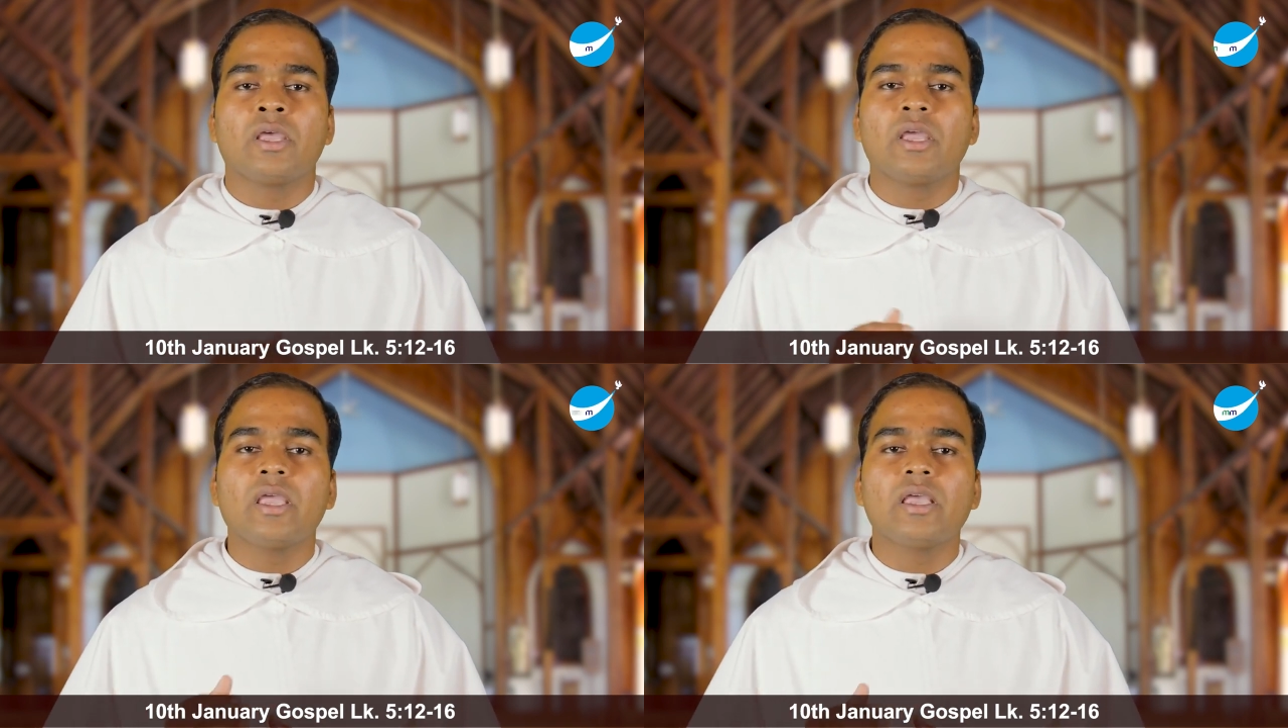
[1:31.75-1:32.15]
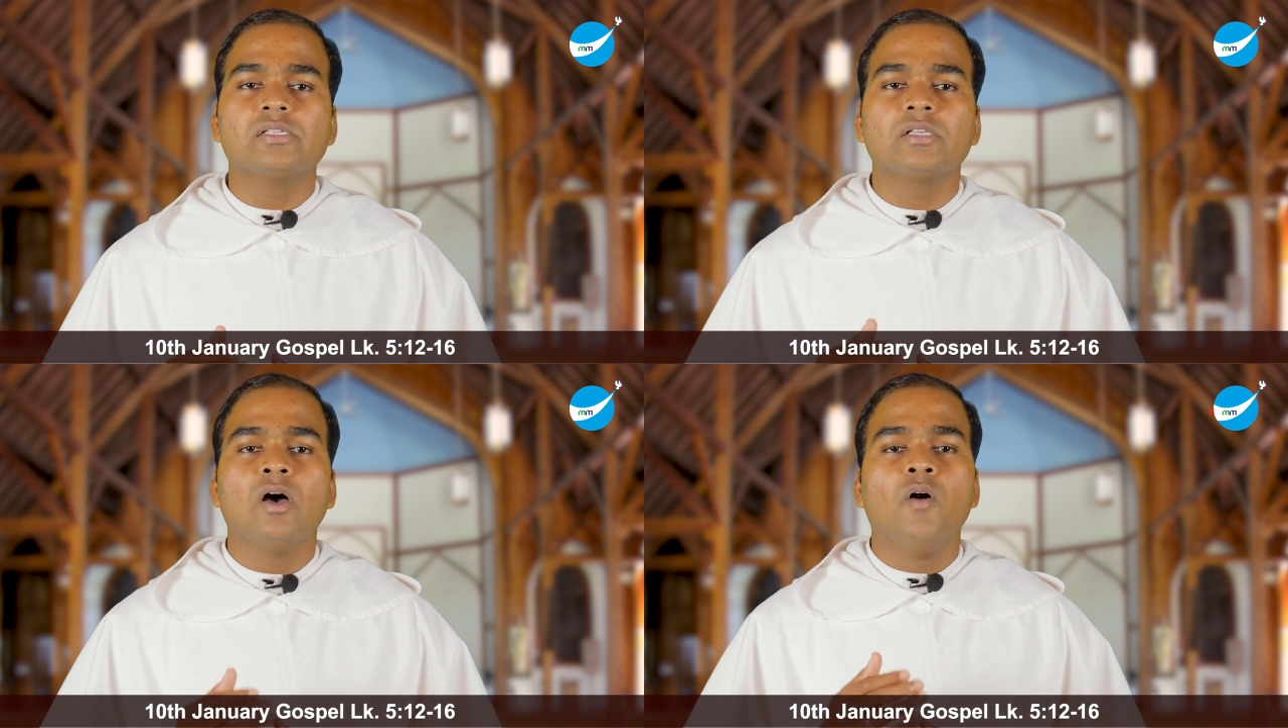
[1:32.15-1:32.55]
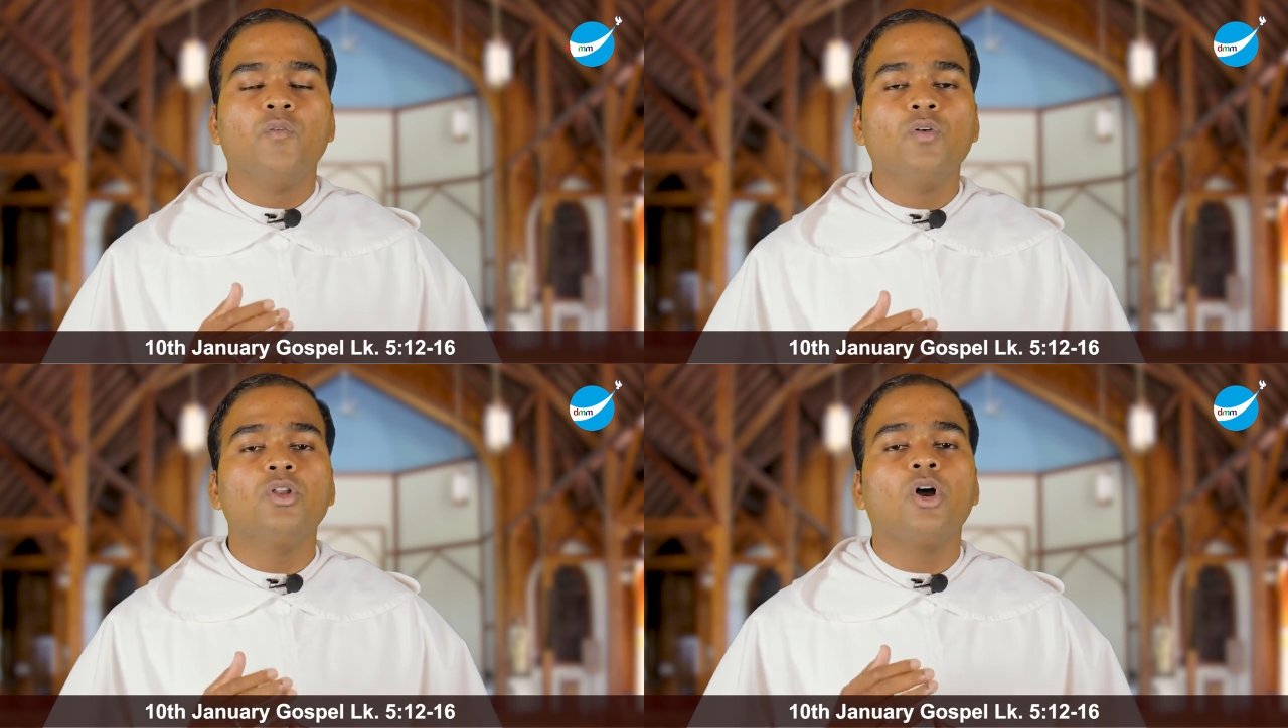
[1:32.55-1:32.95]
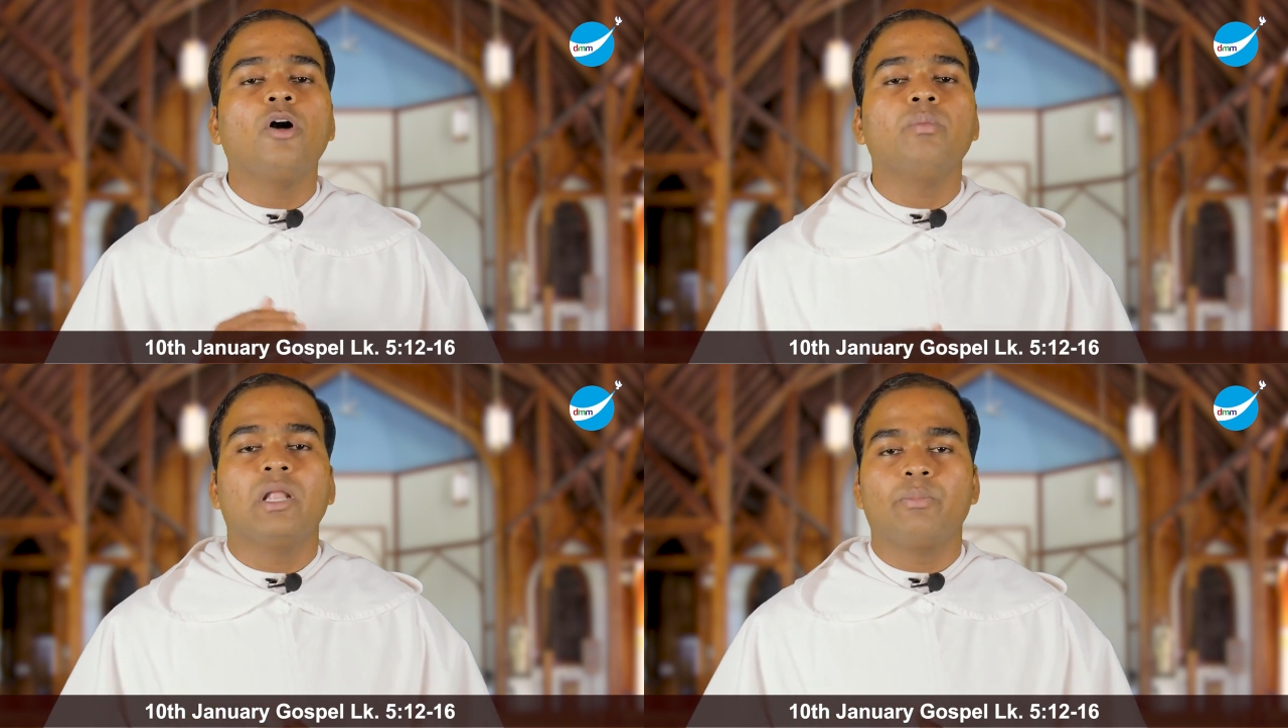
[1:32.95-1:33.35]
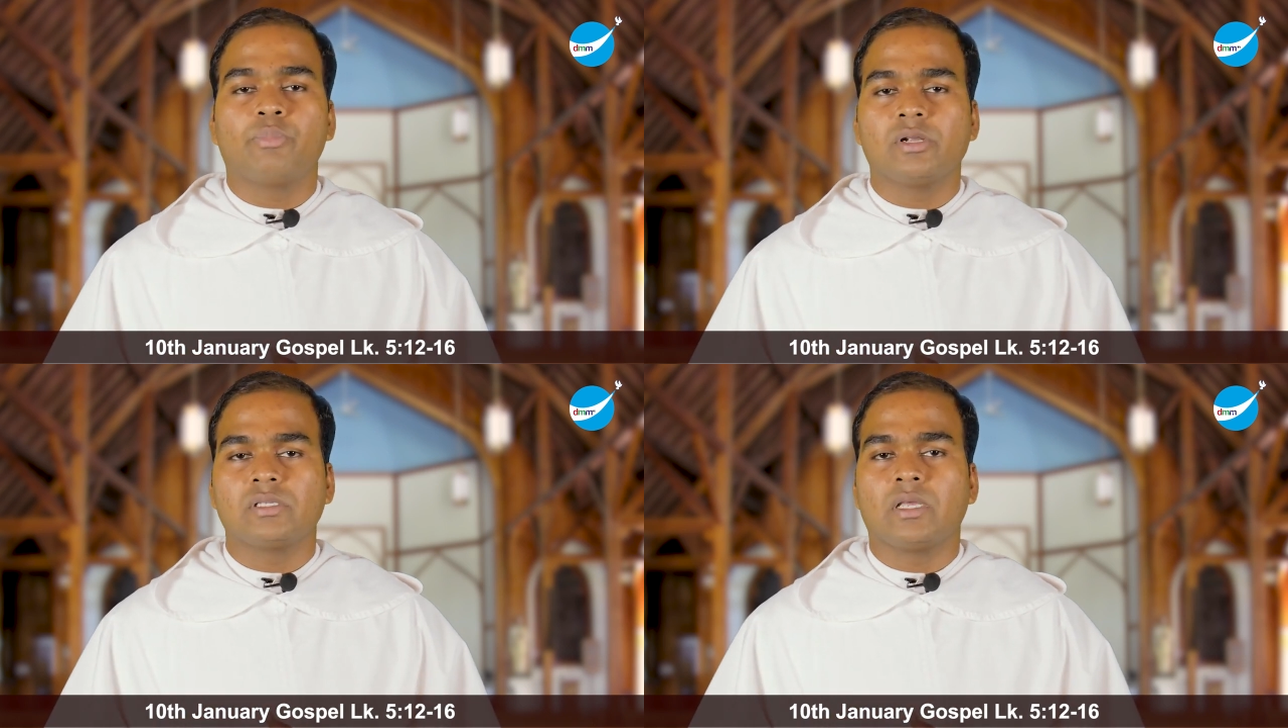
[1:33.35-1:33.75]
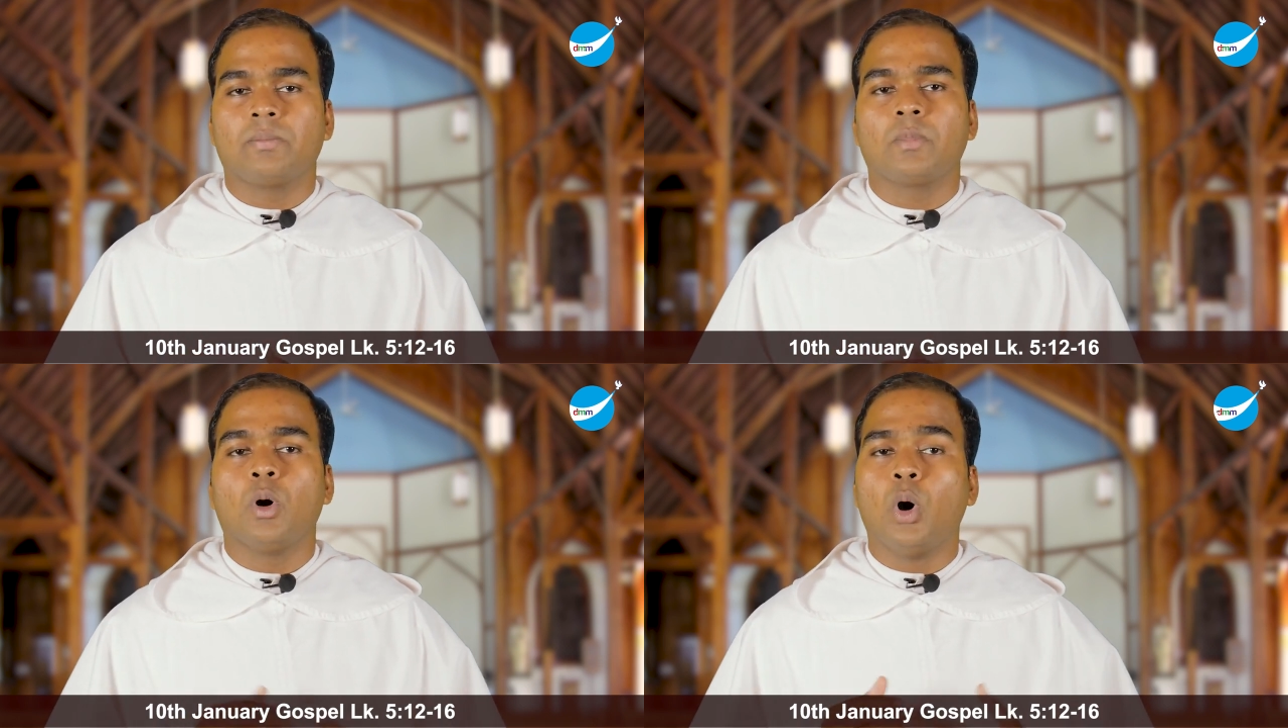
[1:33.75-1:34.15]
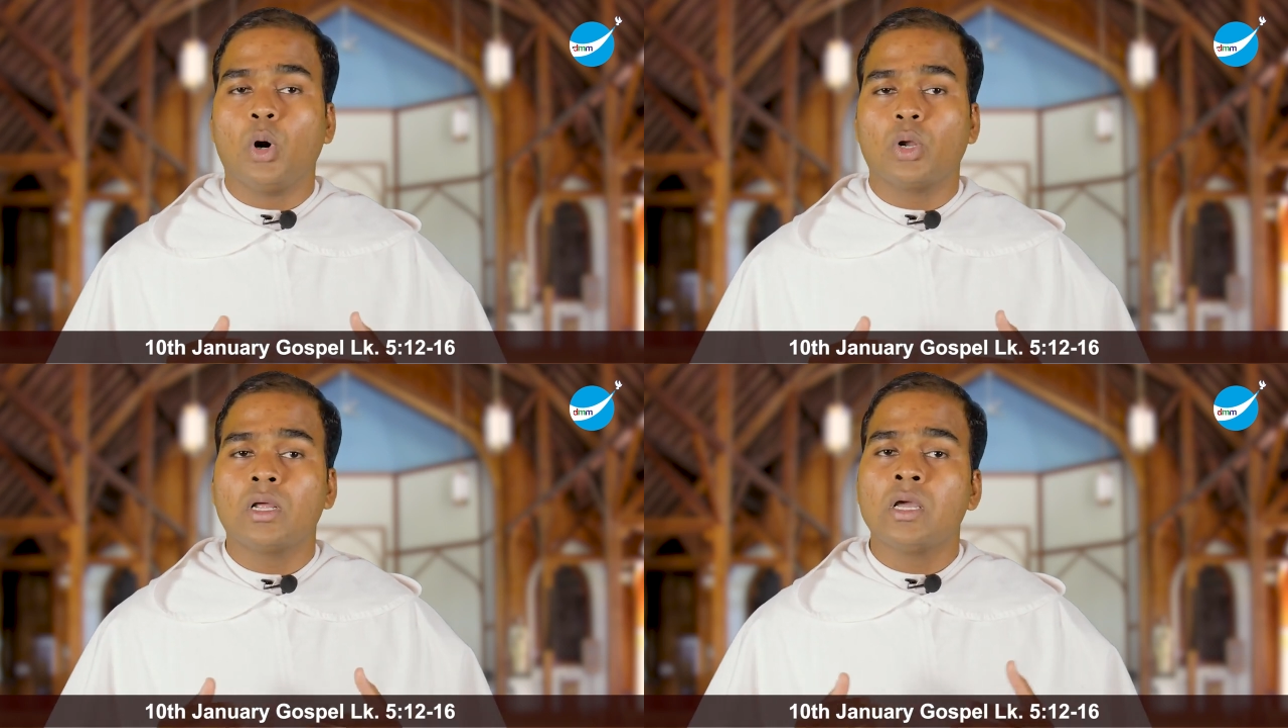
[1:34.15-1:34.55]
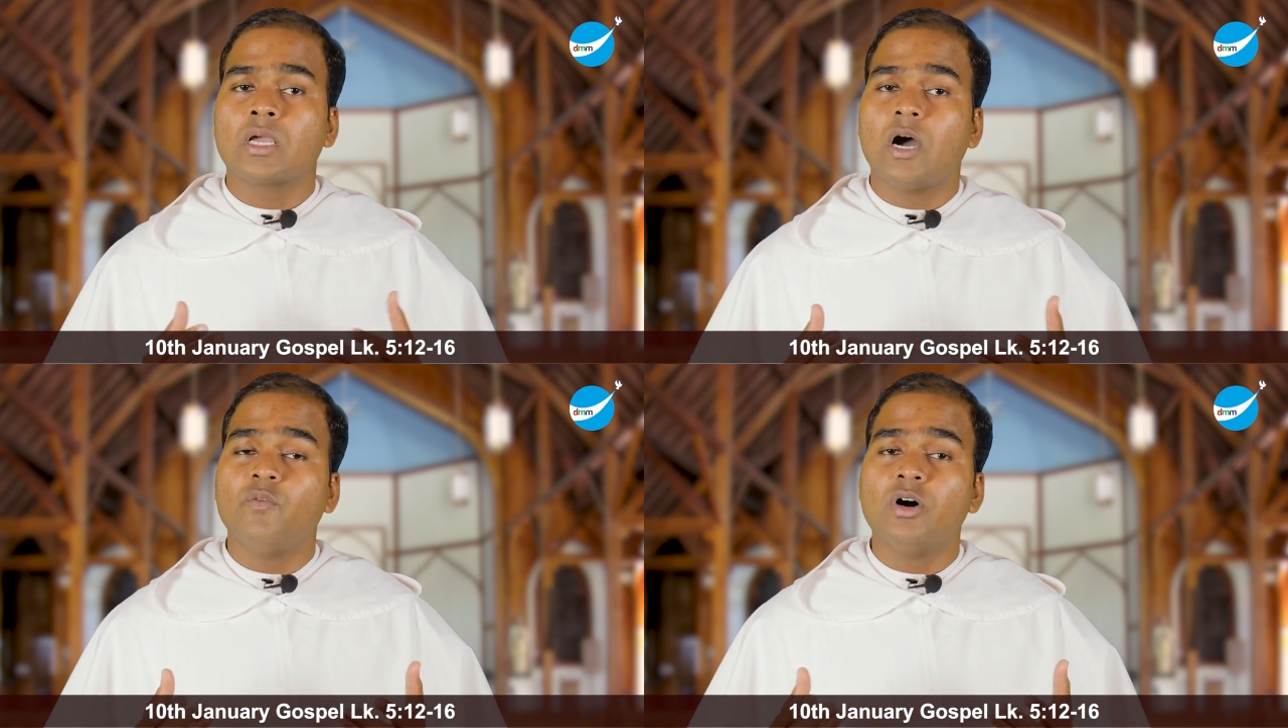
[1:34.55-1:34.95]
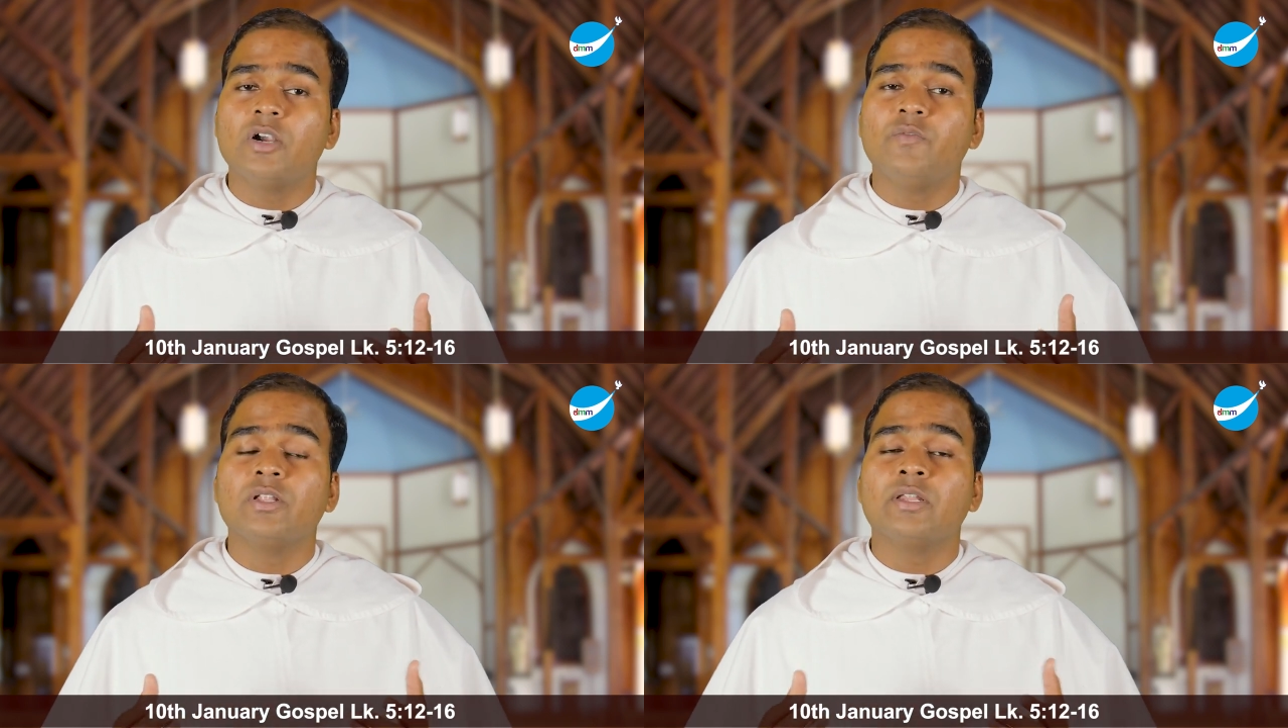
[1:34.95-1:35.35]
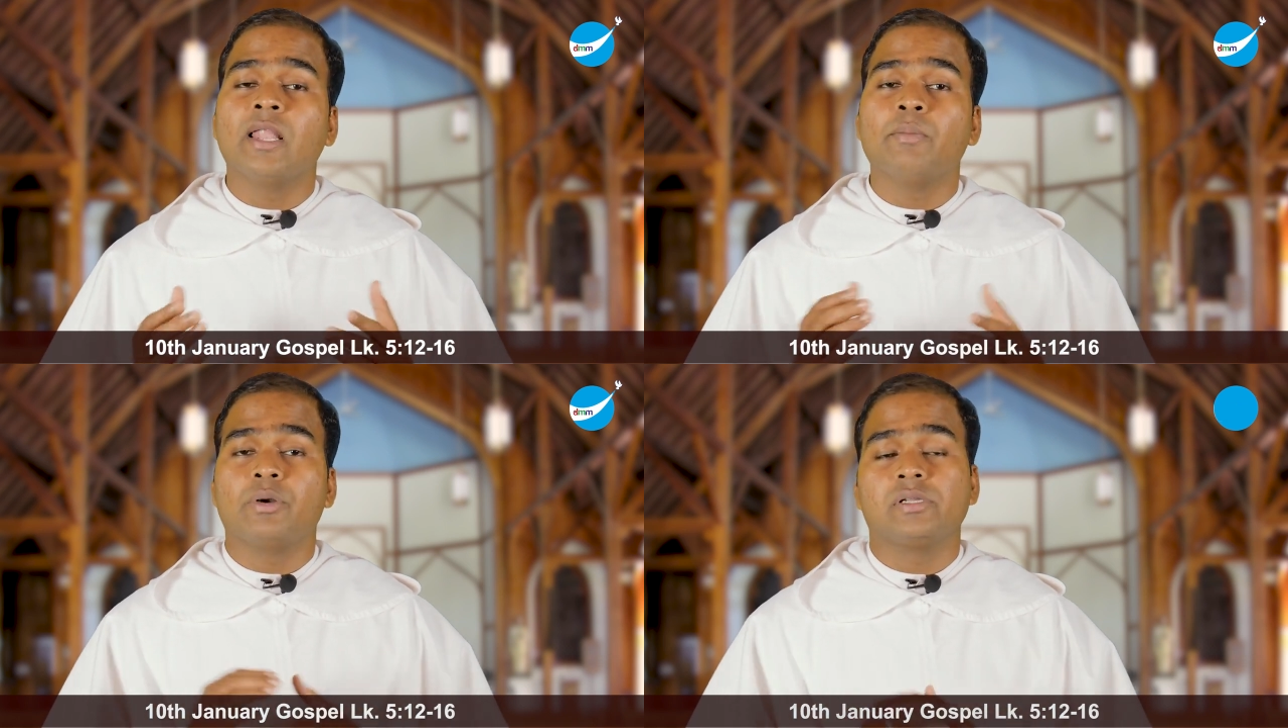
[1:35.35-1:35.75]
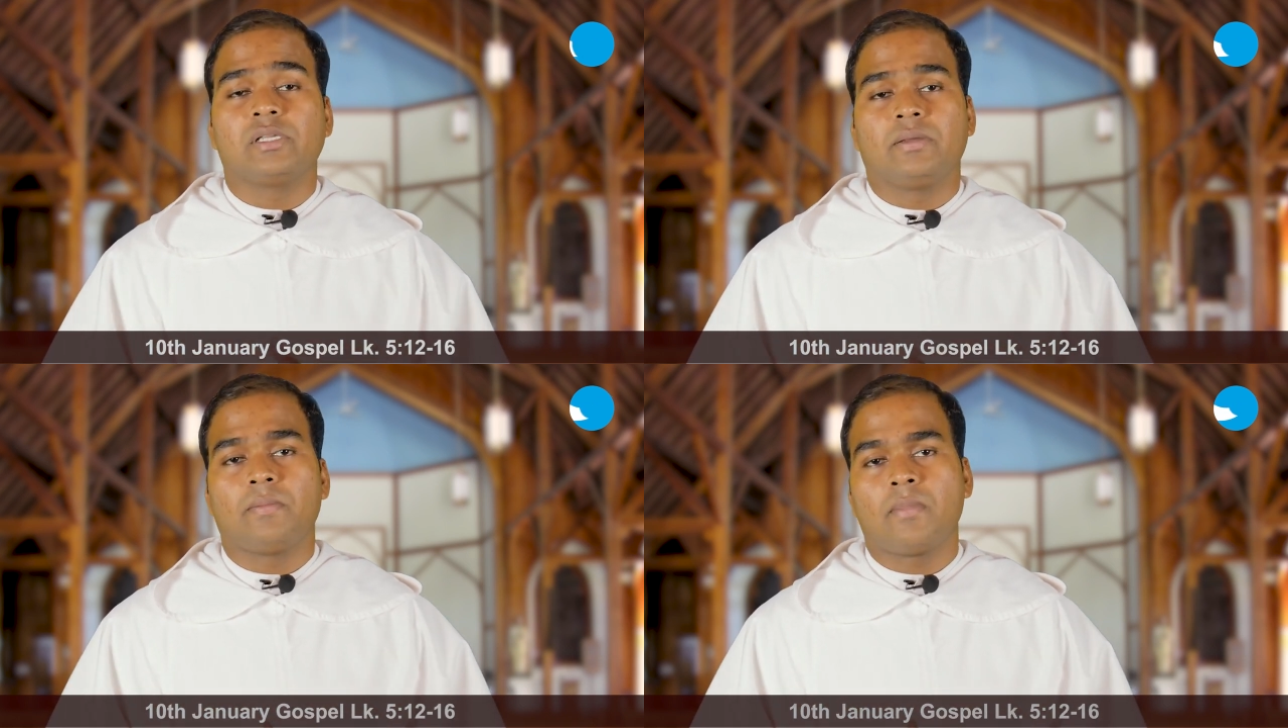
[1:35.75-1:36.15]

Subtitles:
he is full of leprosy or covered with leprosy.